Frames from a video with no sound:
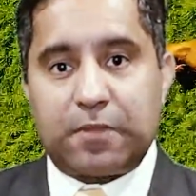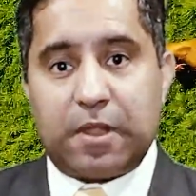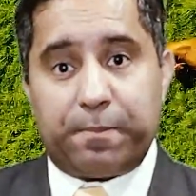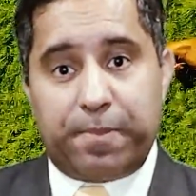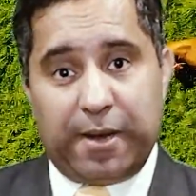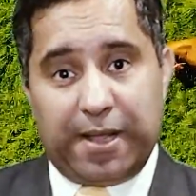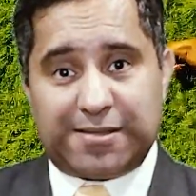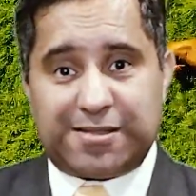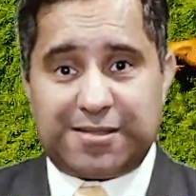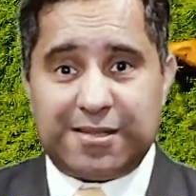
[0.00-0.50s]

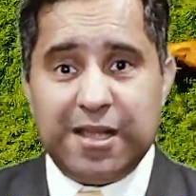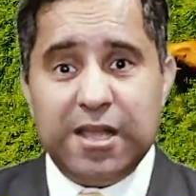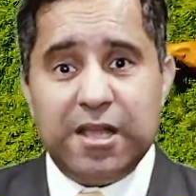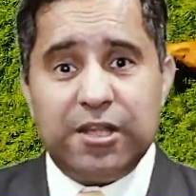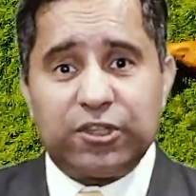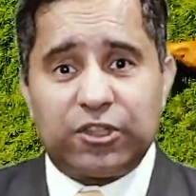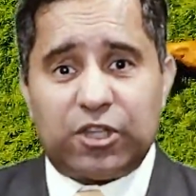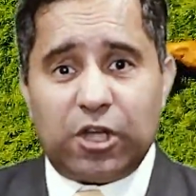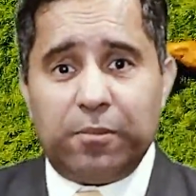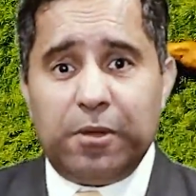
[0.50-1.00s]
Plus,
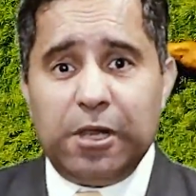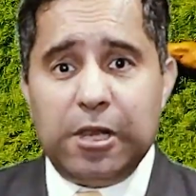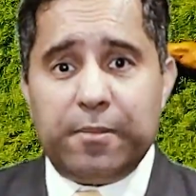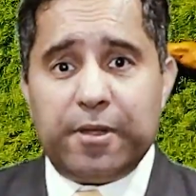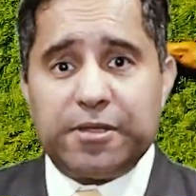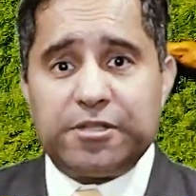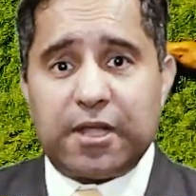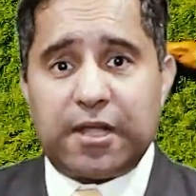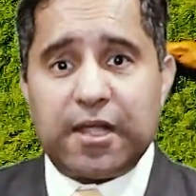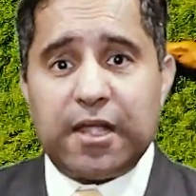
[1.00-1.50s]
thermal
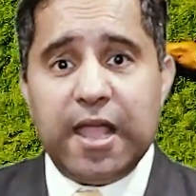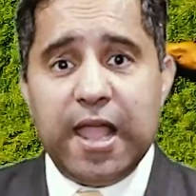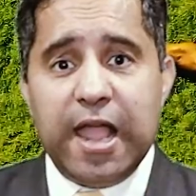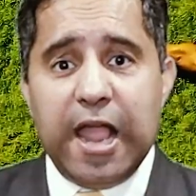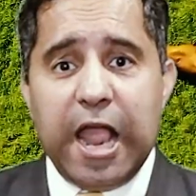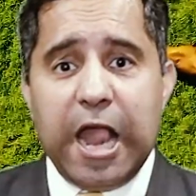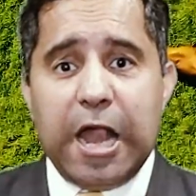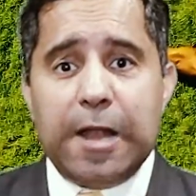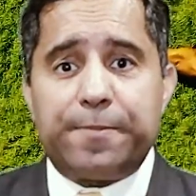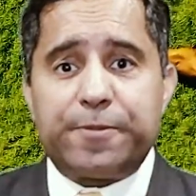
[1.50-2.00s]

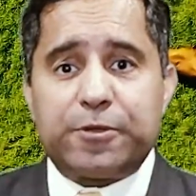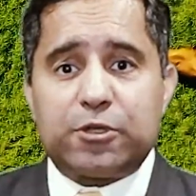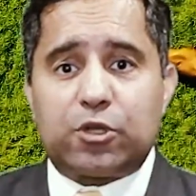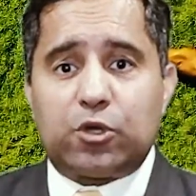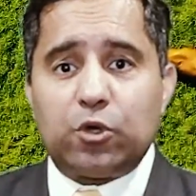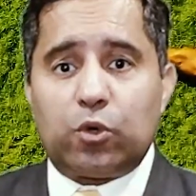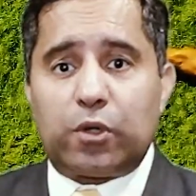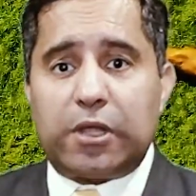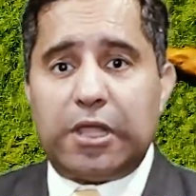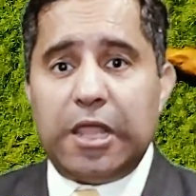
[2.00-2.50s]
imaging helps
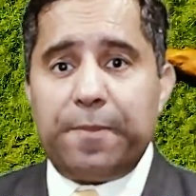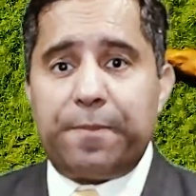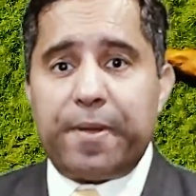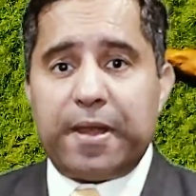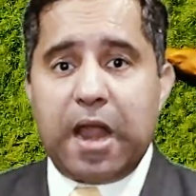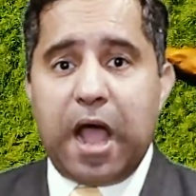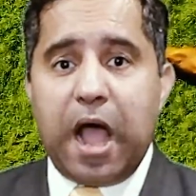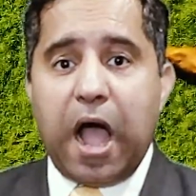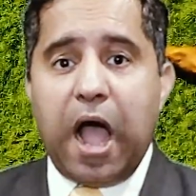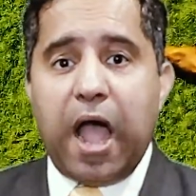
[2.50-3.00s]
to keep
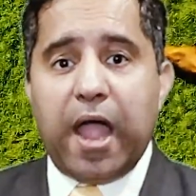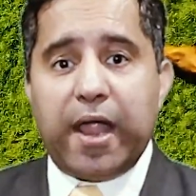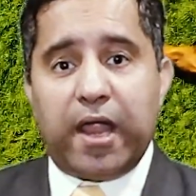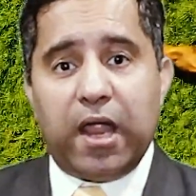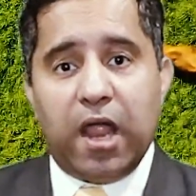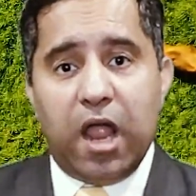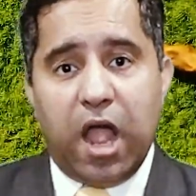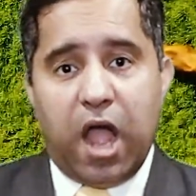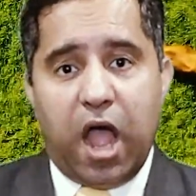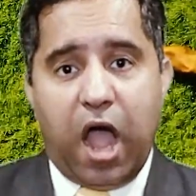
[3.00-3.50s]
an eye
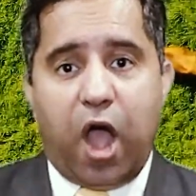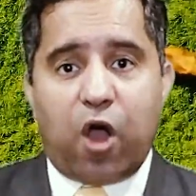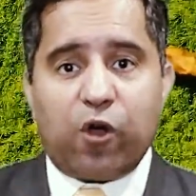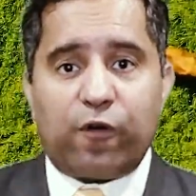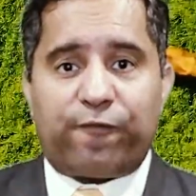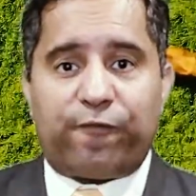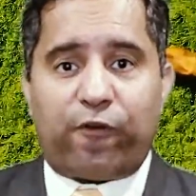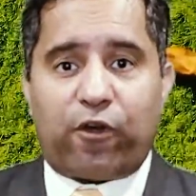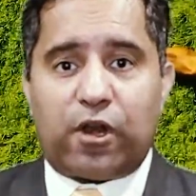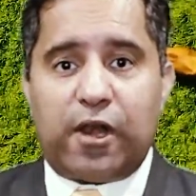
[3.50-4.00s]

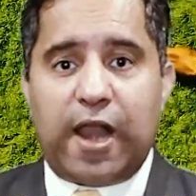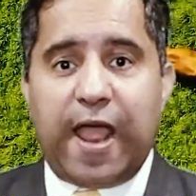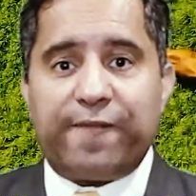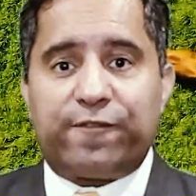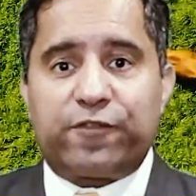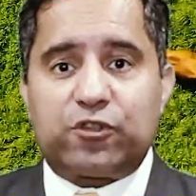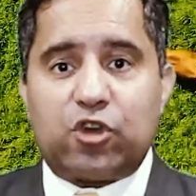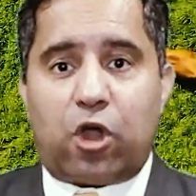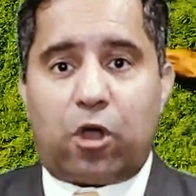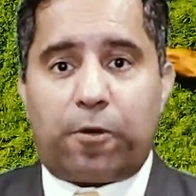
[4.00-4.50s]
out for
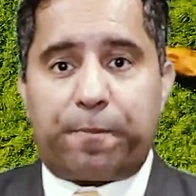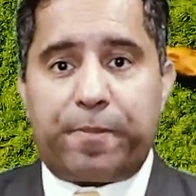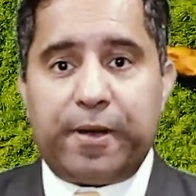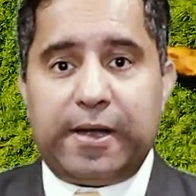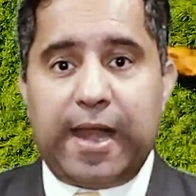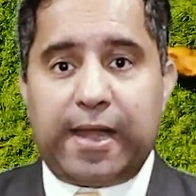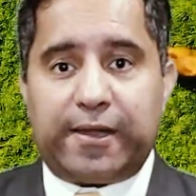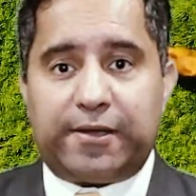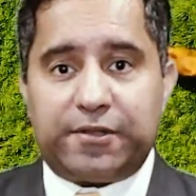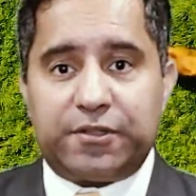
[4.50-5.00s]
livestock
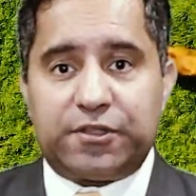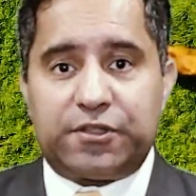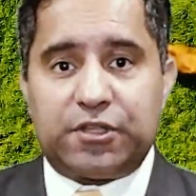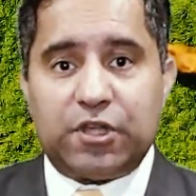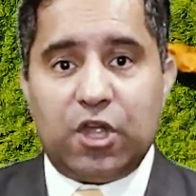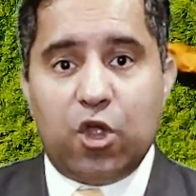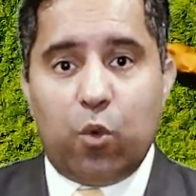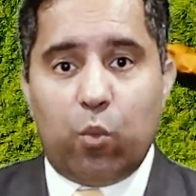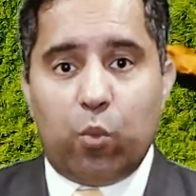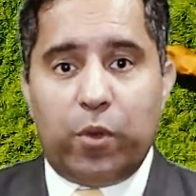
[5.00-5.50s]
predators,
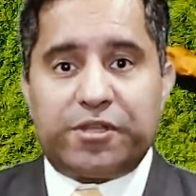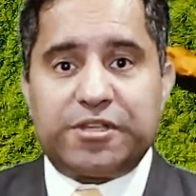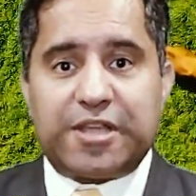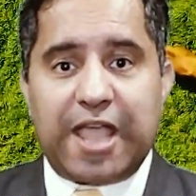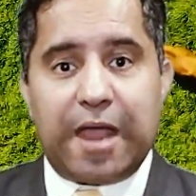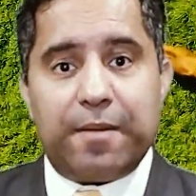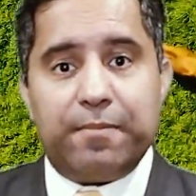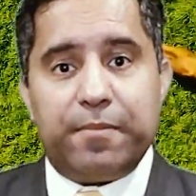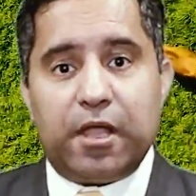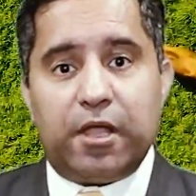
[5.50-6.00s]
which
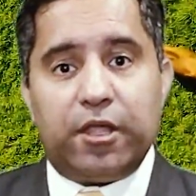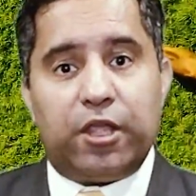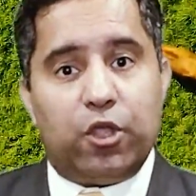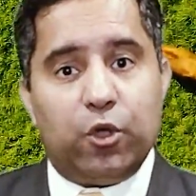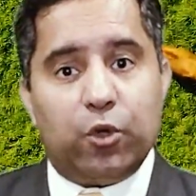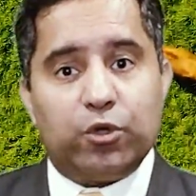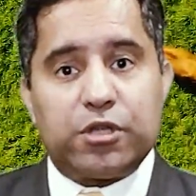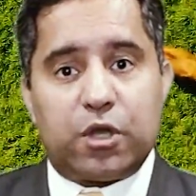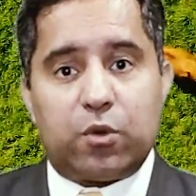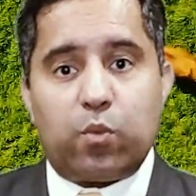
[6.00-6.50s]
can be a
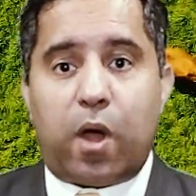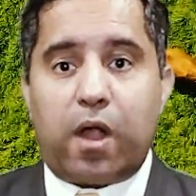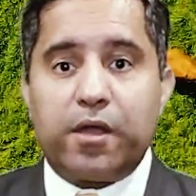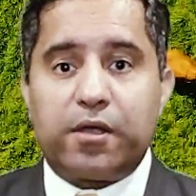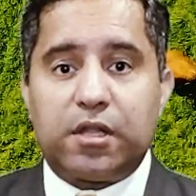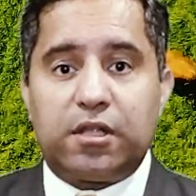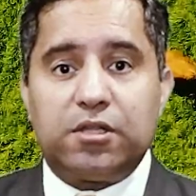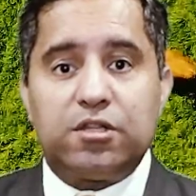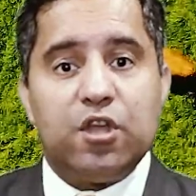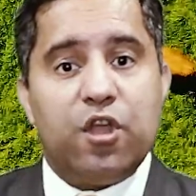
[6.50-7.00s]
huge
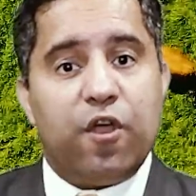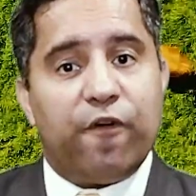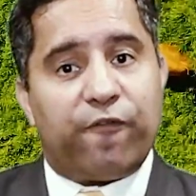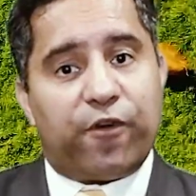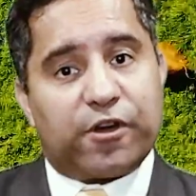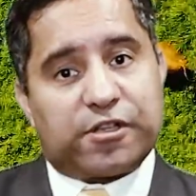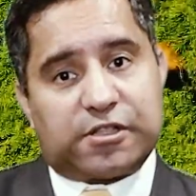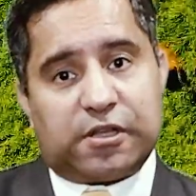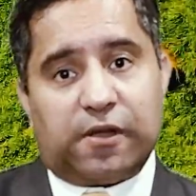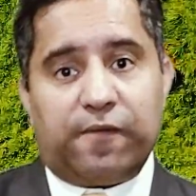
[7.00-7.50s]
advantage
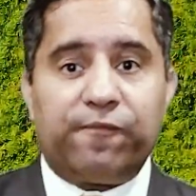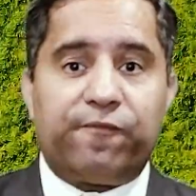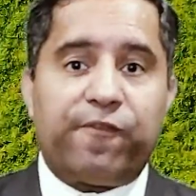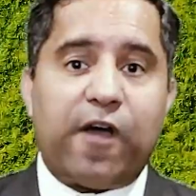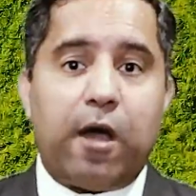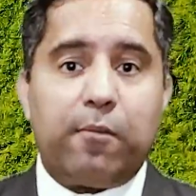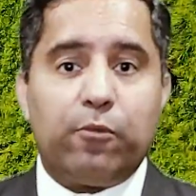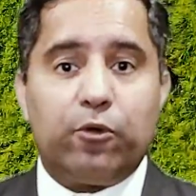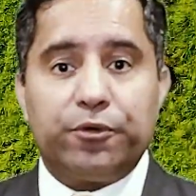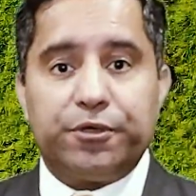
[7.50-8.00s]
for some
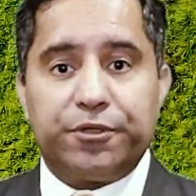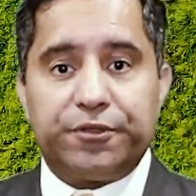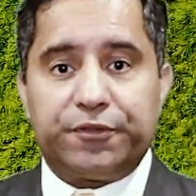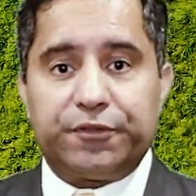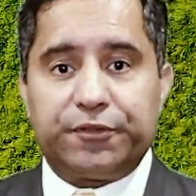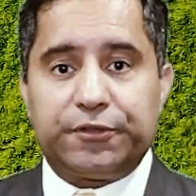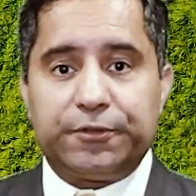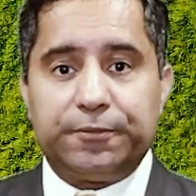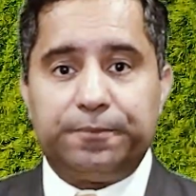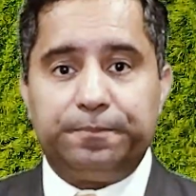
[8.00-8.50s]
farm
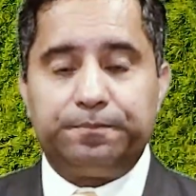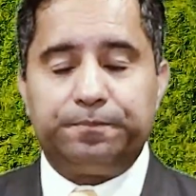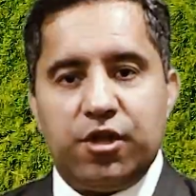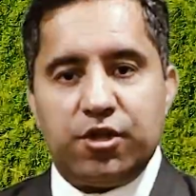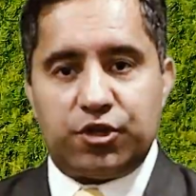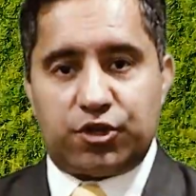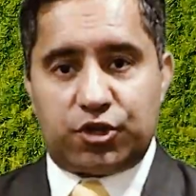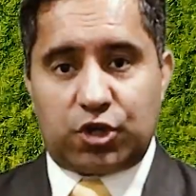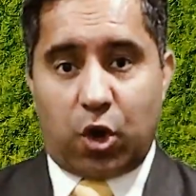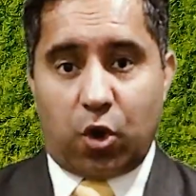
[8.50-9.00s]
owners.
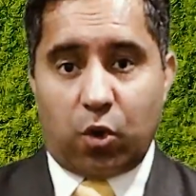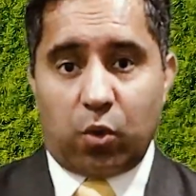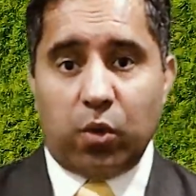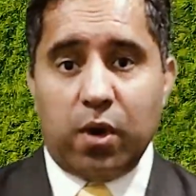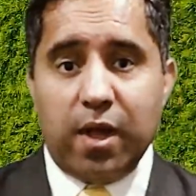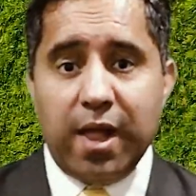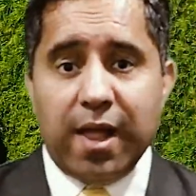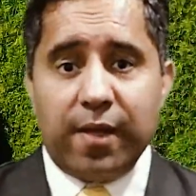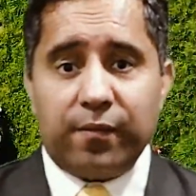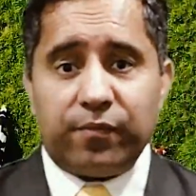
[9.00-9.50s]
So,
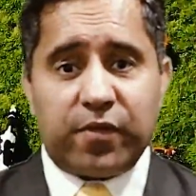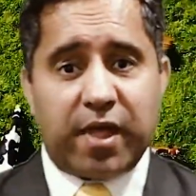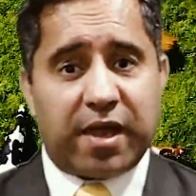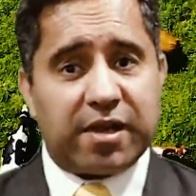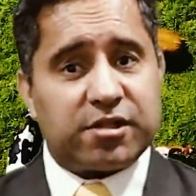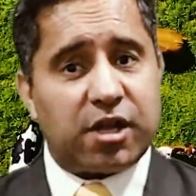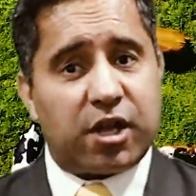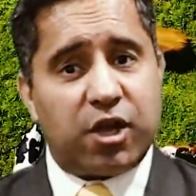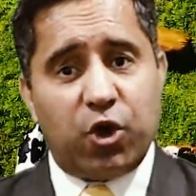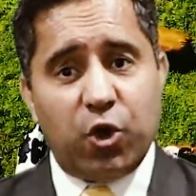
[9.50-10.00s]
there
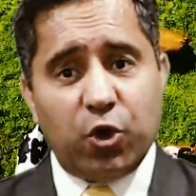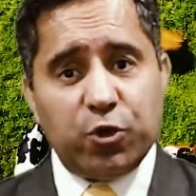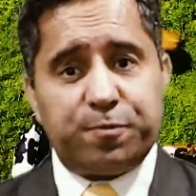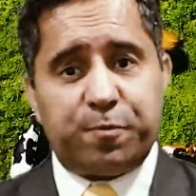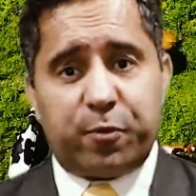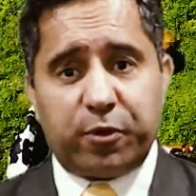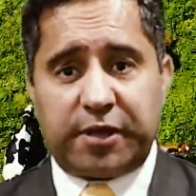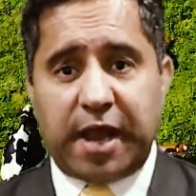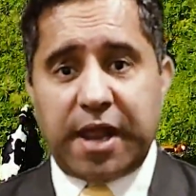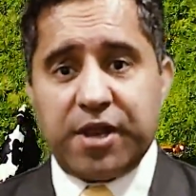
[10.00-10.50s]
is a huge
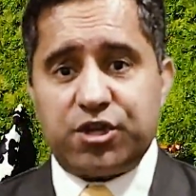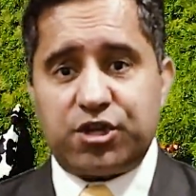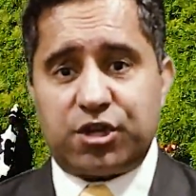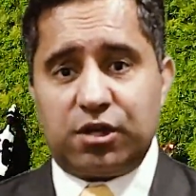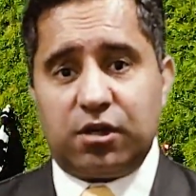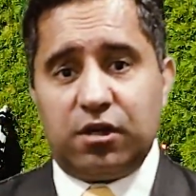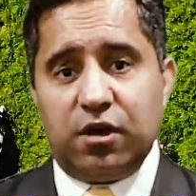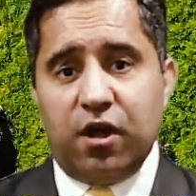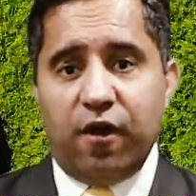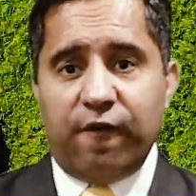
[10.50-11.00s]
potential
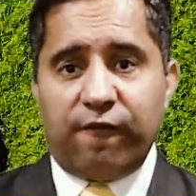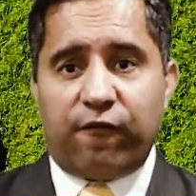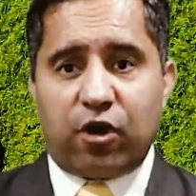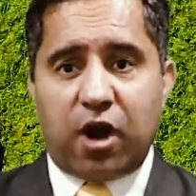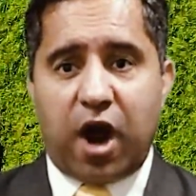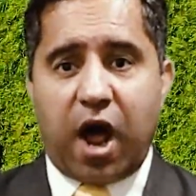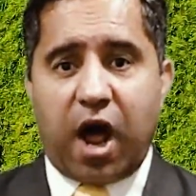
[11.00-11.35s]
for